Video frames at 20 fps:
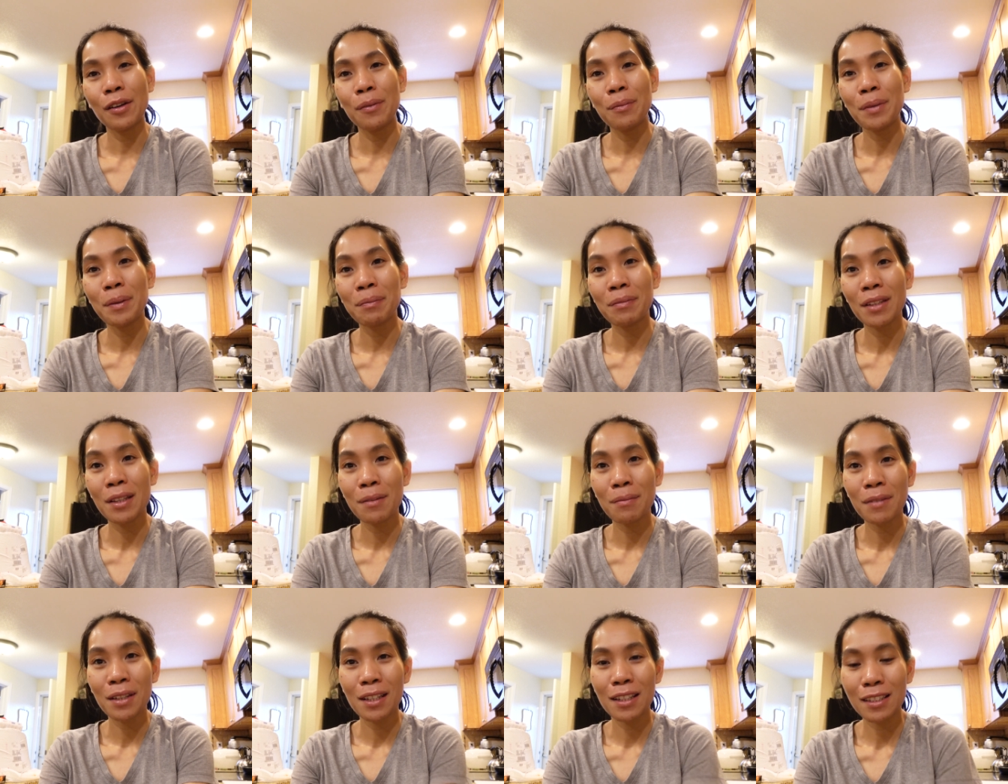
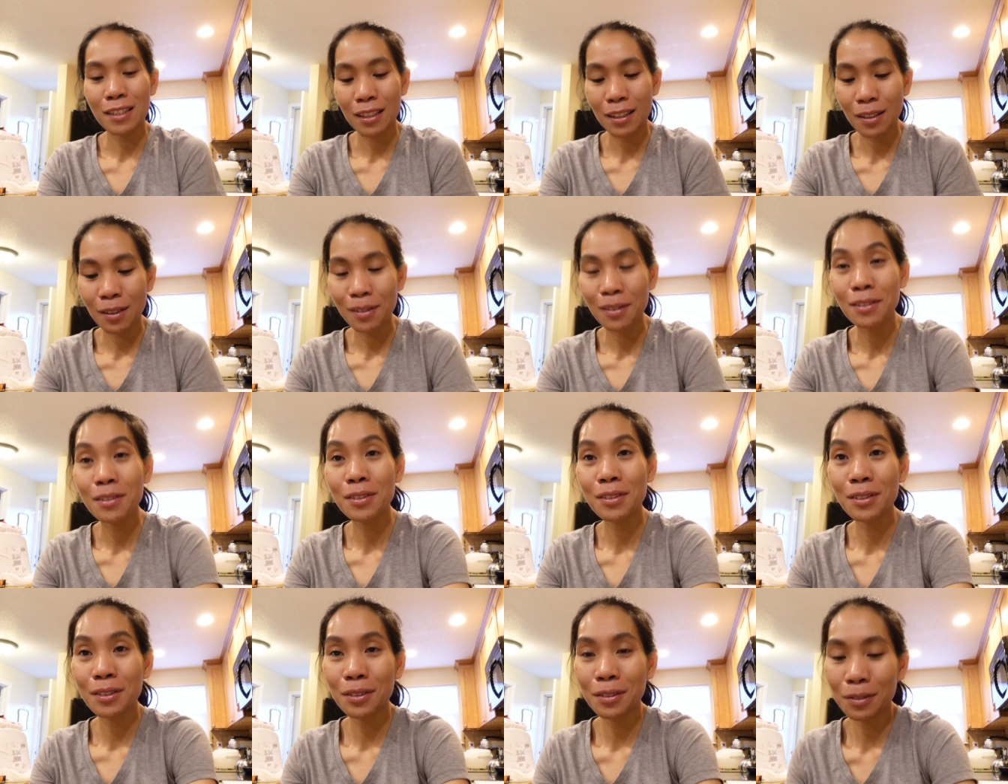15 minutes ago,
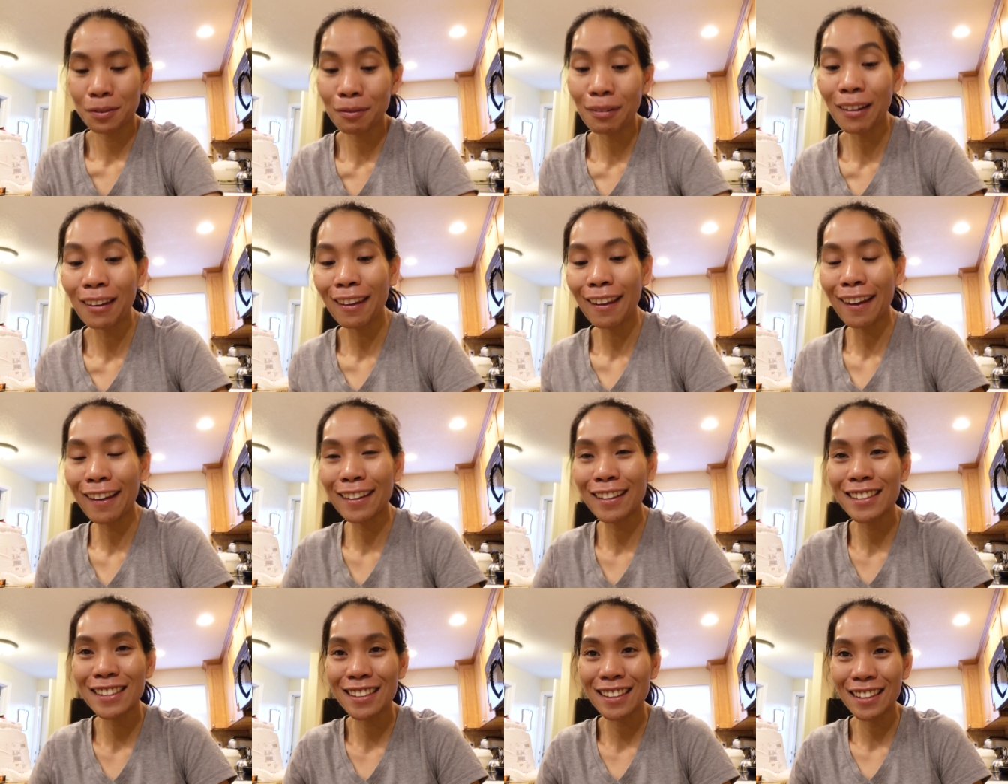so my
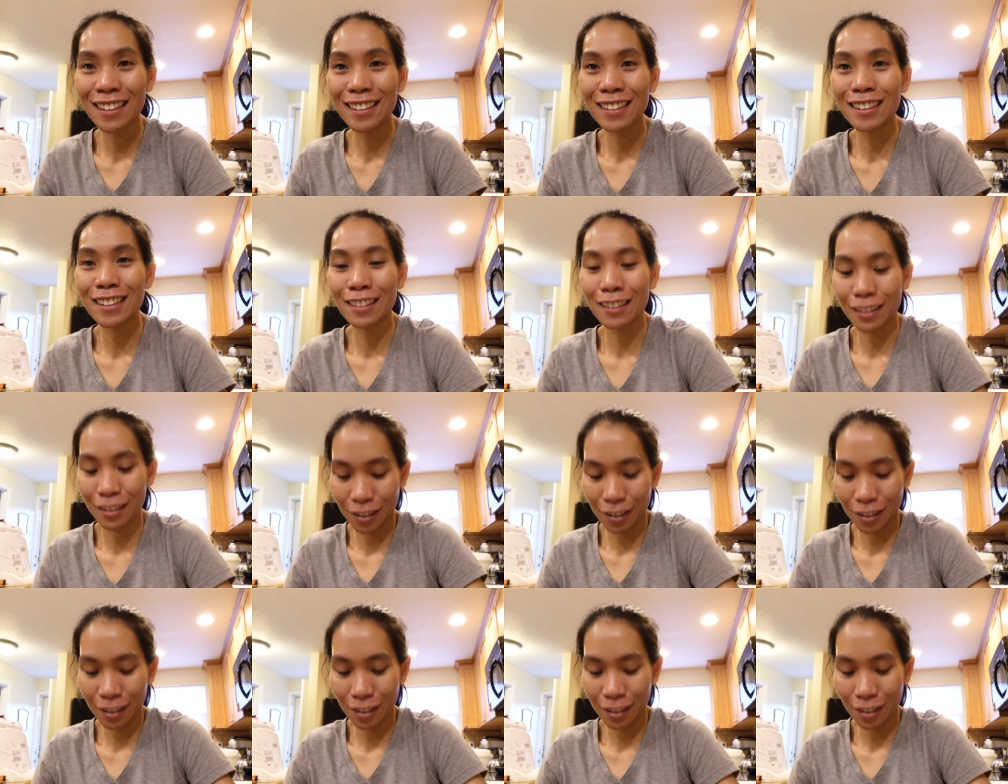legs is,